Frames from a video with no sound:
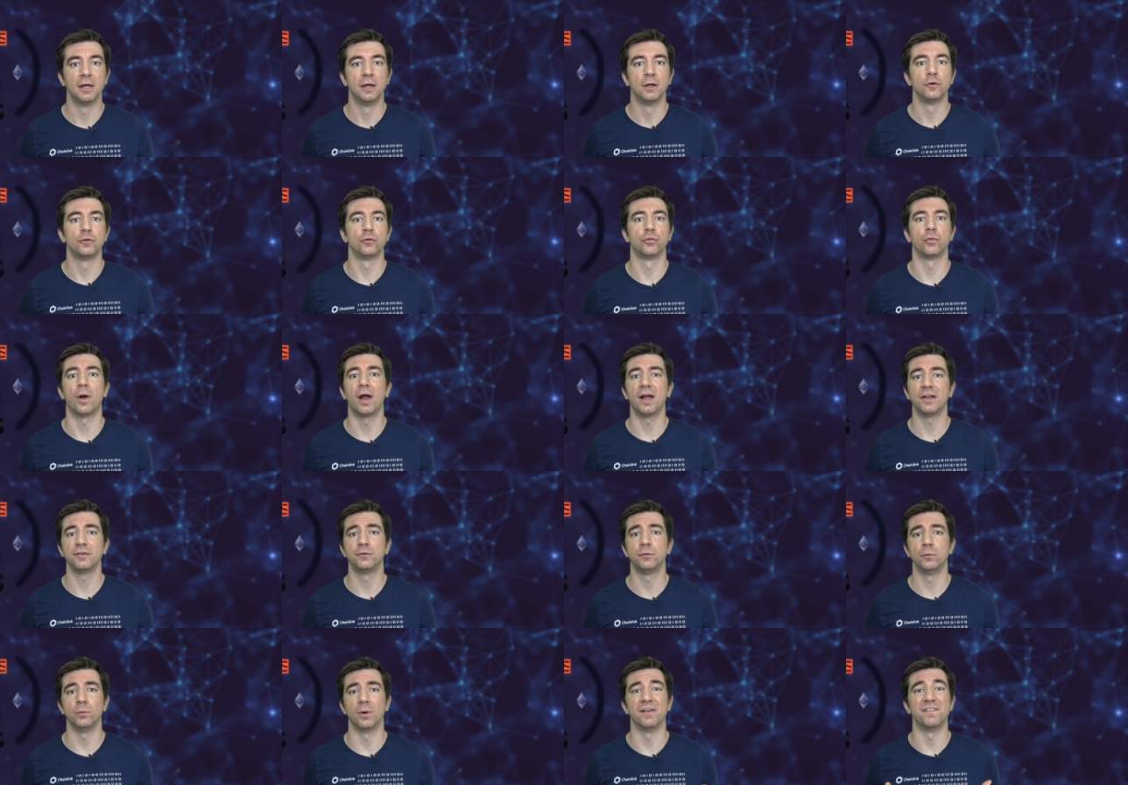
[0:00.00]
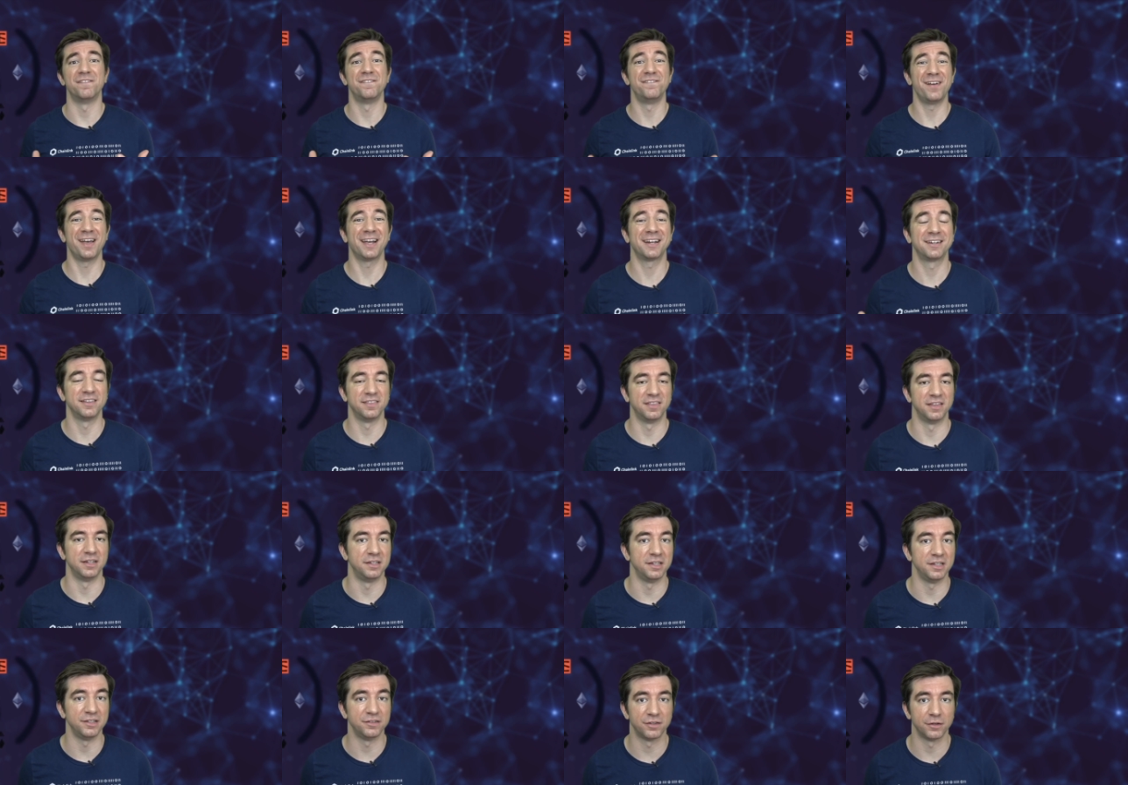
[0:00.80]
tries to affect the
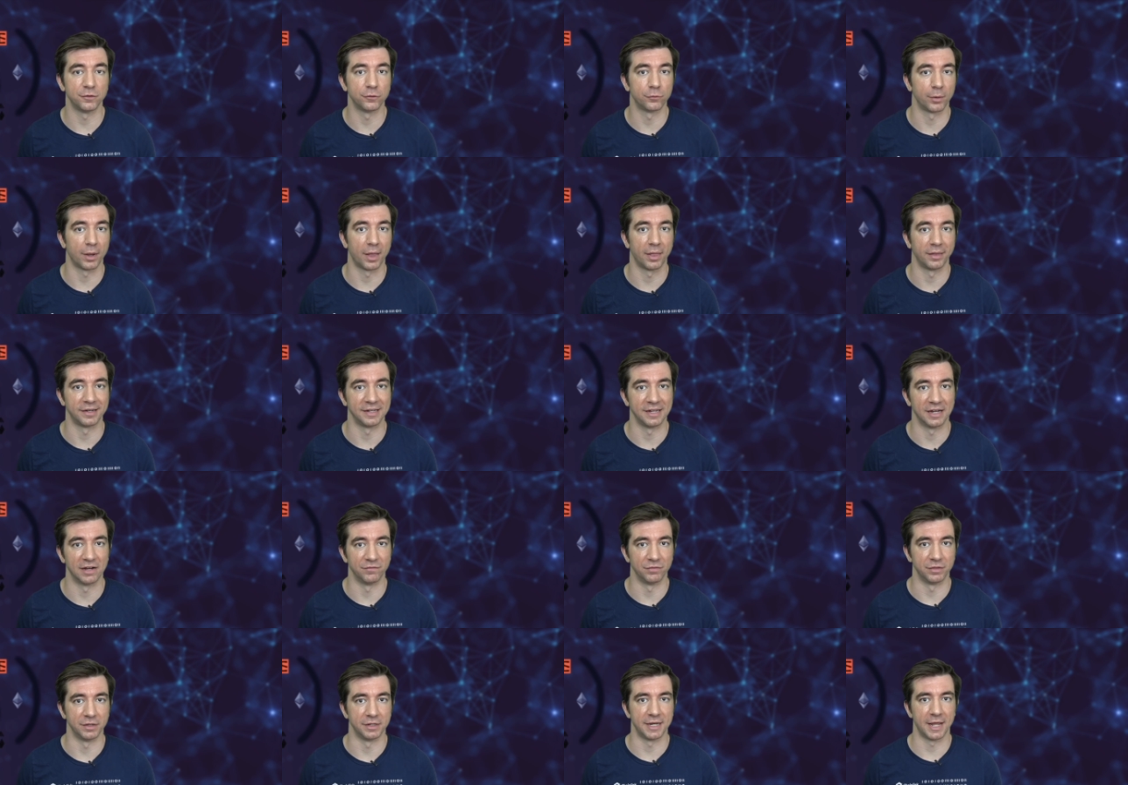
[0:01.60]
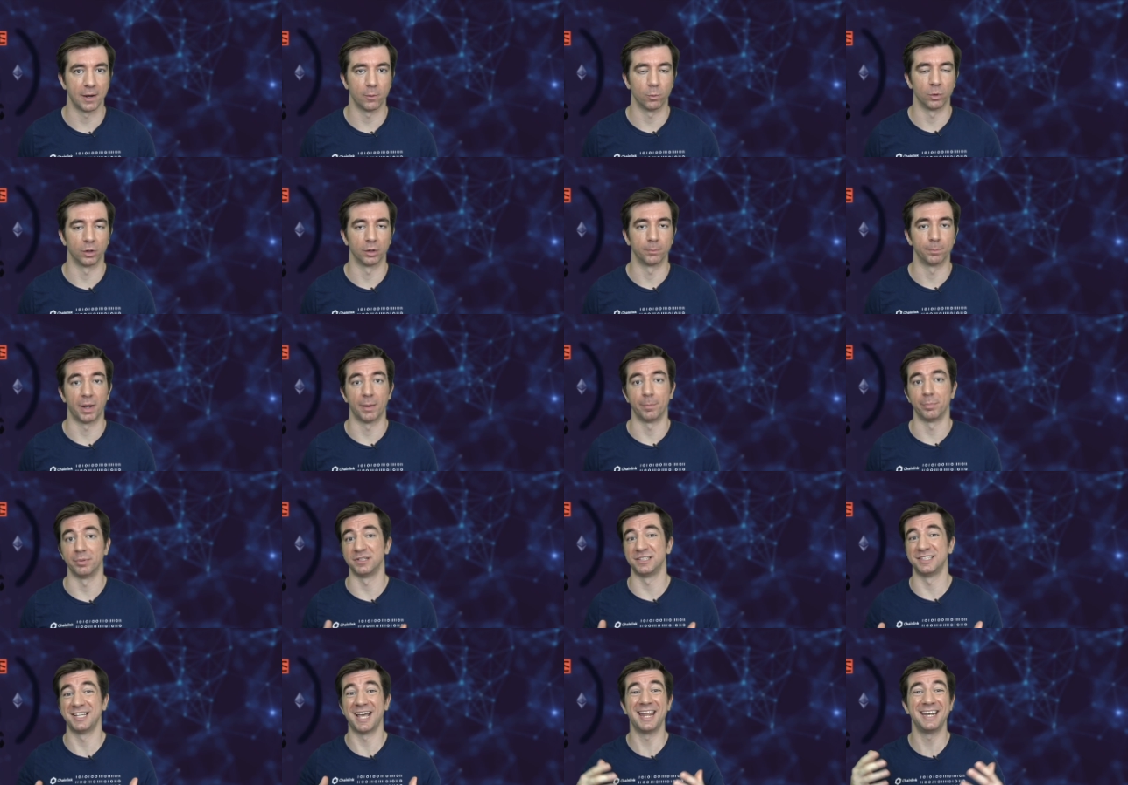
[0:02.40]
decentrality of the network by
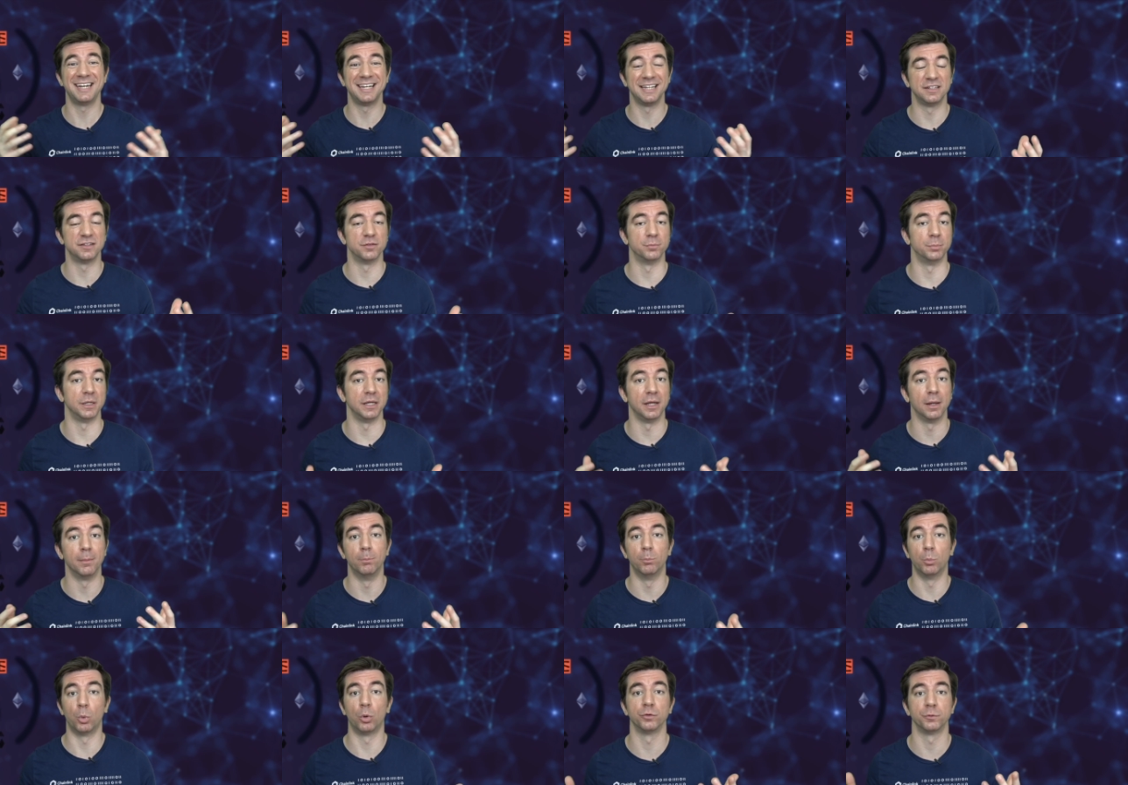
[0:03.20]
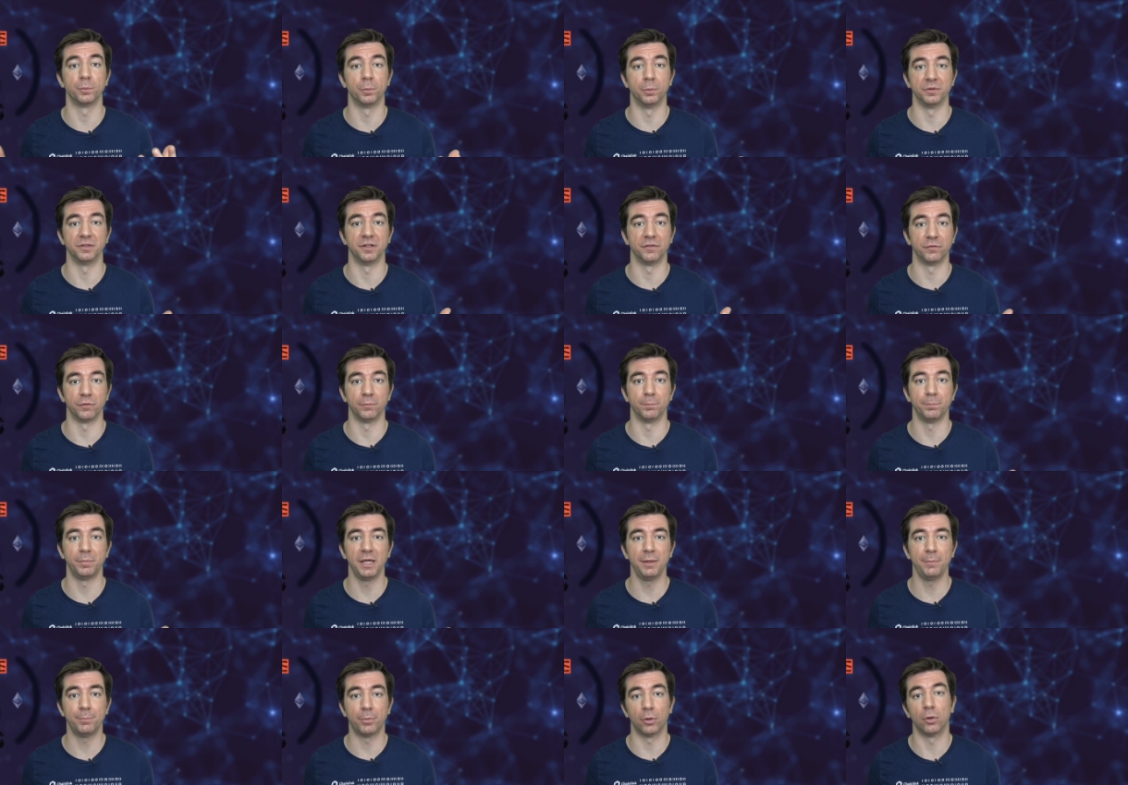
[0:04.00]
pretending to be multiple different
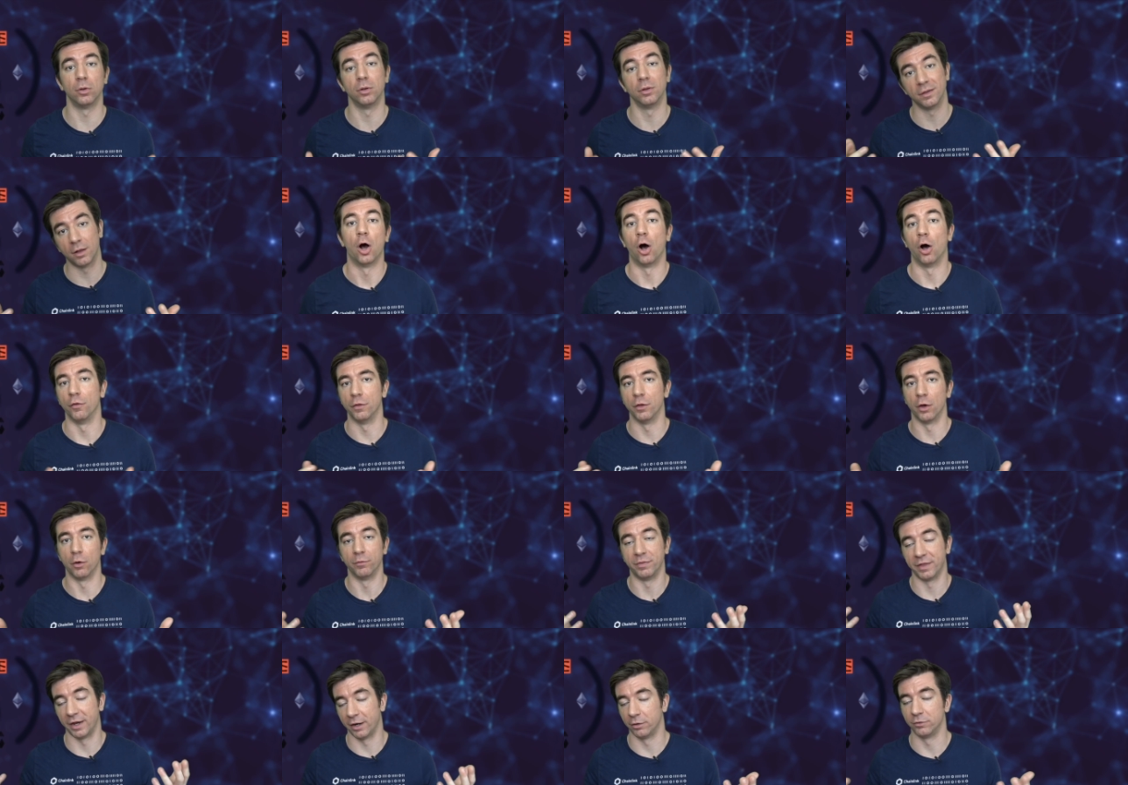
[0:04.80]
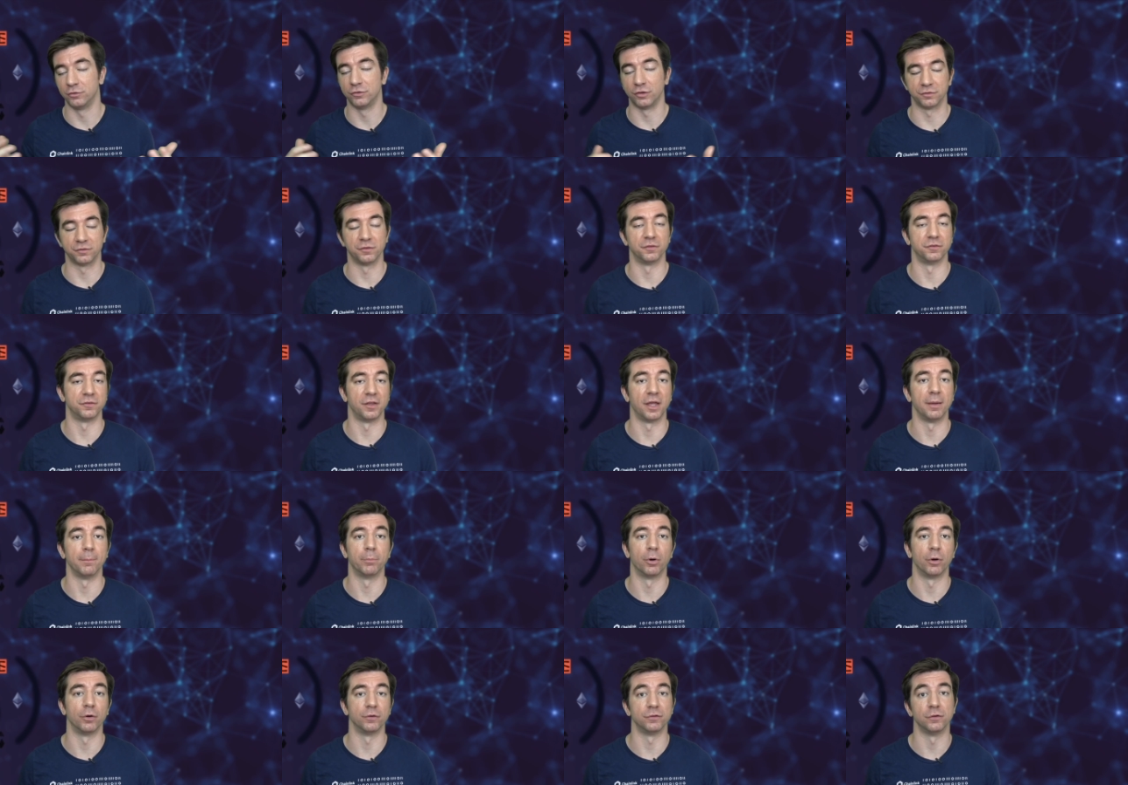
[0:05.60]
people, although they're just the same
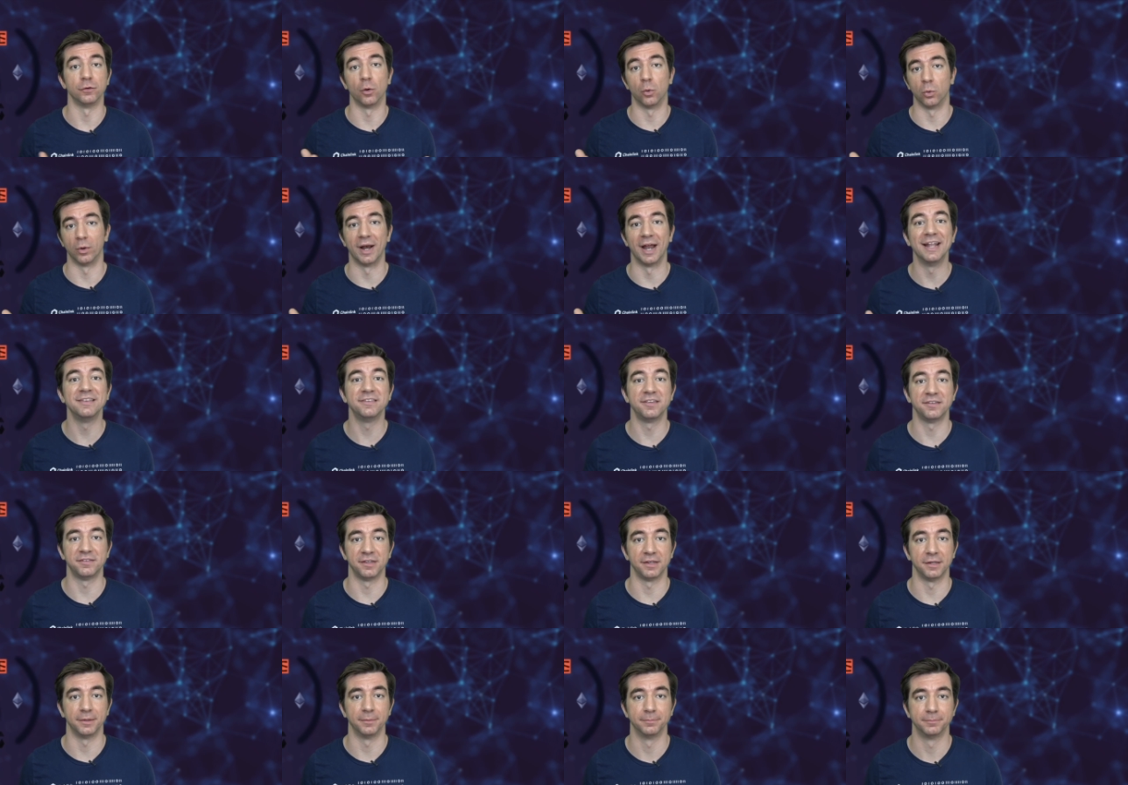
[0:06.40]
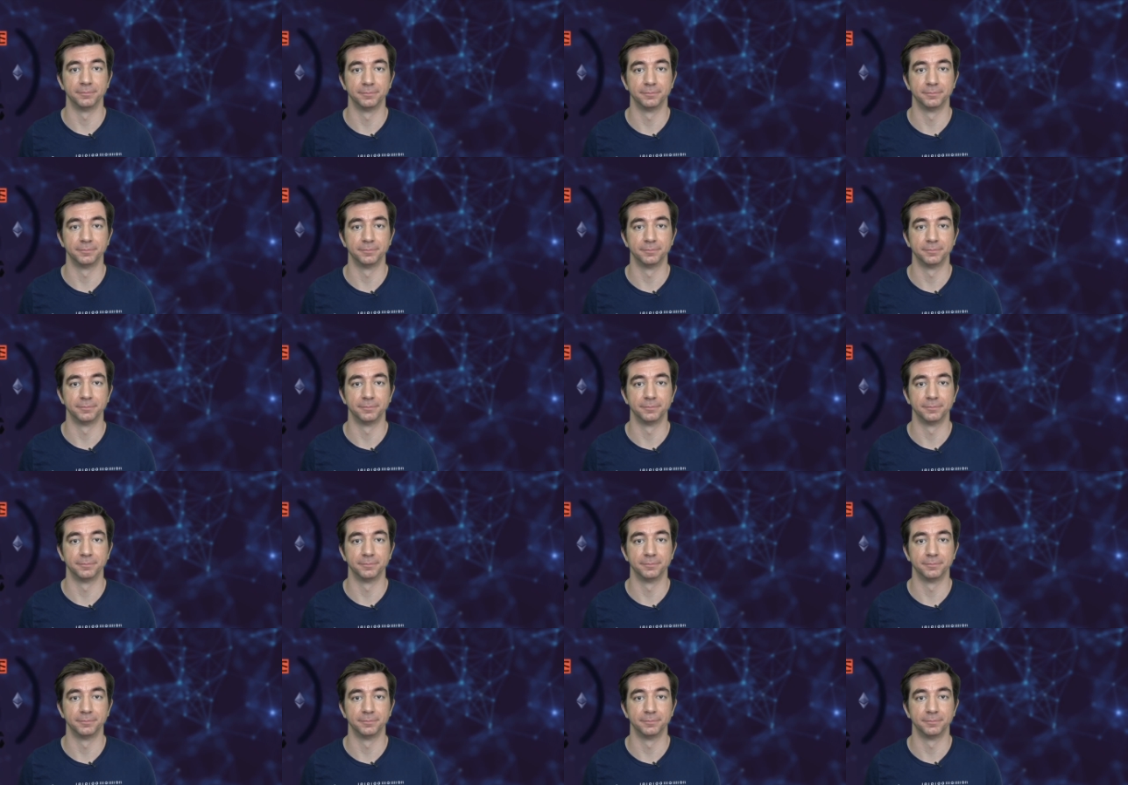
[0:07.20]
person or entity.